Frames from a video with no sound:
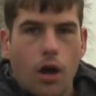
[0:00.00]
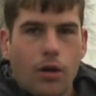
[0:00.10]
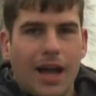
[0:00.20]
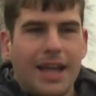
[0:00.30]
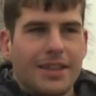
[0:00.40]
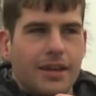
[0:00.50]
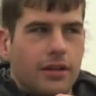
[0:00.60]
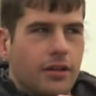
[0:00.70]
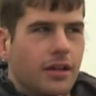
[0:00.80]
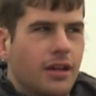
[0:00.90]
Well, hi
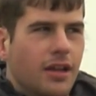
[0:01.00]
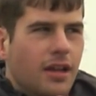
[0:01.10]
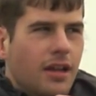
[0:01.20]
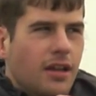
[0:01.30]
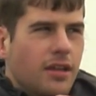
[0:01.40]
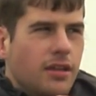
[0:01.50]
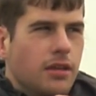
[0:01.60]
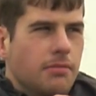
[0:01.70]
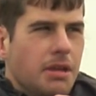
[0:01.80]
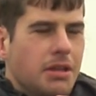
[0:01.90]
there.
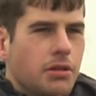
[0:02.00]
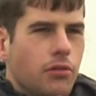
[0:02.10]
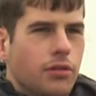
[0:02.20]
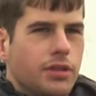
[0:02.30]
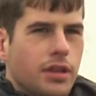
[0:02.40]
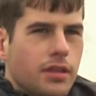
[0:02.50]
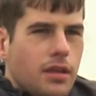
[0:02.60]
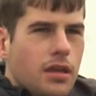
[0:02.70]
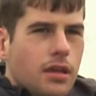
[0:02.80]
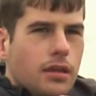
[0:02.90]
You may know what this
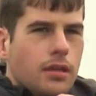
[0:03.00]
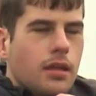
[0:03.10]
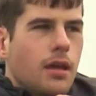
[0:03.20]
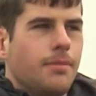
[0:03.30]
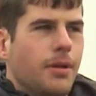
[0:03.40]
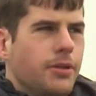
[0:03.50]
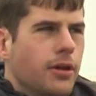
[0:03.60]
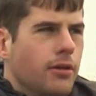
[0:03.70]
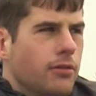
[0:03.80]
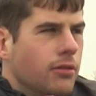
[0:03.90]
is, but
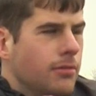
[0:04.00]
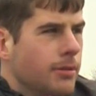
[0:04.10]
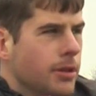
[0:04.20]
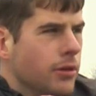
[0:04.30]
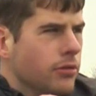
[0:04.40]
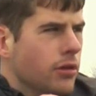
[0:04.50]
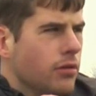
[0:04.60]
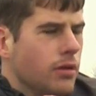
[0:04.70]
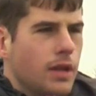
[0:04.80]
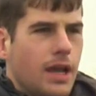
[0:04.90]
don't know
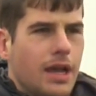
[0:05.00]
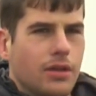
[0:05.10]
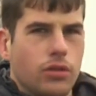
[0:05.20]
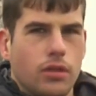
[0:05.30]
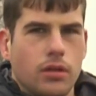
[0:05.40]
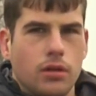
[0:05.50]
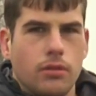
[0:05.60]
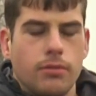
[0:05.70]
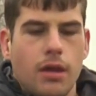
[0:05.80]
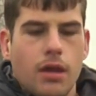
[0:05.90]
what it actually
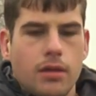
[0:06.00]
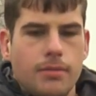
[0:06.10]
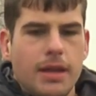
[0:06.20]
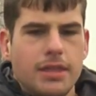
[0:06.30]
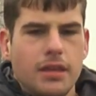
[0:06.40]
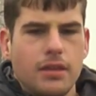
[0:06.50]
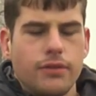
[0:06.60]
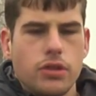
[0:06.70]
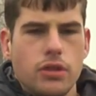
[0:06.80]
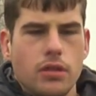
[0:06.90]
serves. You might think
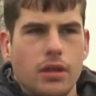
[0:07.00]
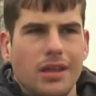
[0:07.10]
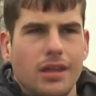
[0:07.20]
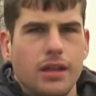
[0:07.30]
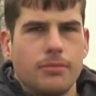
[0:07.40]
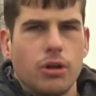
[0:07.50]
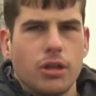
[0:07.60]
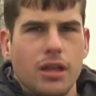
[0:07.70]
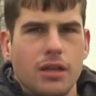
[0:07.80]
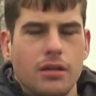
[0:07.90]
of it just a
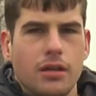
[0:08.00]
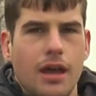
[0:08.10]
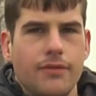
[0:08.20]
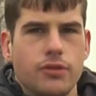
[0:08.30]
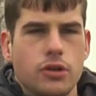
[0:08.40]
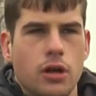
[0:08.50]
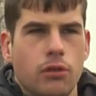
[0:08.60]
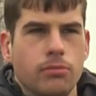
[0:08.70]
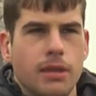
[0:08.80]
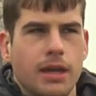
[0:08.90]
landmark that you have in your
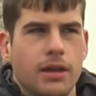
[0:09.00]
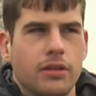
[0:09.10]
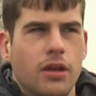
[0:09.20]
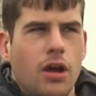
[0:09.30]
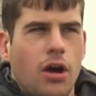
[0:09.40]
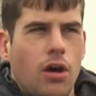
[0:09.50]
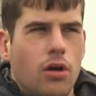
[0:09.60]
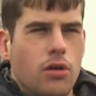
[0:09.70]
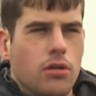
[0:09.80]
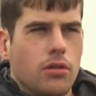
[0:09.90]
hometown,
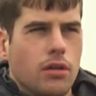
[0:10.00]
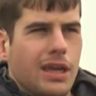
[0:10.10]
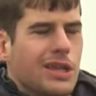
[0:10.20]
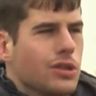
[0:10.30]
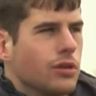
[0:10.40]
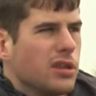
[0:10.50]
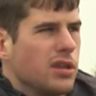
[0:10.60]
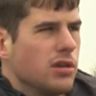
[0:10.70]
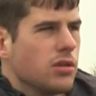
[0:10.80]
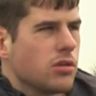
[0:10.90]
or those occasional
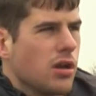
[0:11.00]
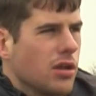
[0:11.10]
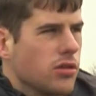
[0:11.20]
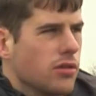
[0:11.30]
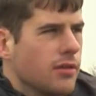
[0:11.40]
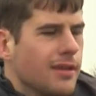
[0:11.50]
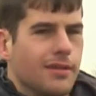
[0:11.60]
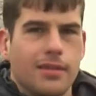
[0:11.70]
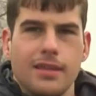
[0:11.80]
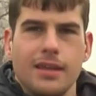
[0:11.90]
huge structures that
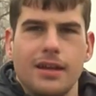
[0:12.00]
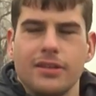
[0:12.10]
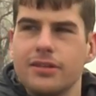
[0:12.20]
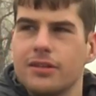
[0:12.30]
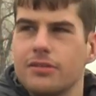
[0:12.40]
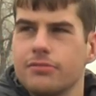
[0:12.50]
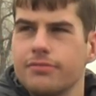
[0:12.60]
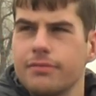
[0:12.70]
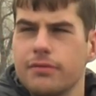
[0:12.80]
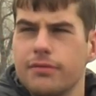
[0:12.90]
you see on your
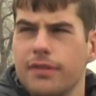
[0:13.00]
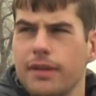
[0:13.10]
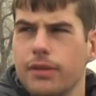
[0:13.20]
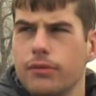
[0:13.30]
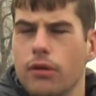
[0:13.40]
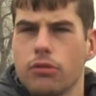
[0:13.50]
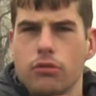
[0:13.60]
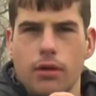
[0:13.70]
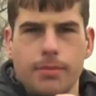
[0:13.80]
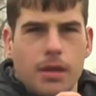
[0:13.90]
family road
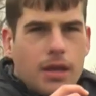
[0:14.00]
trip.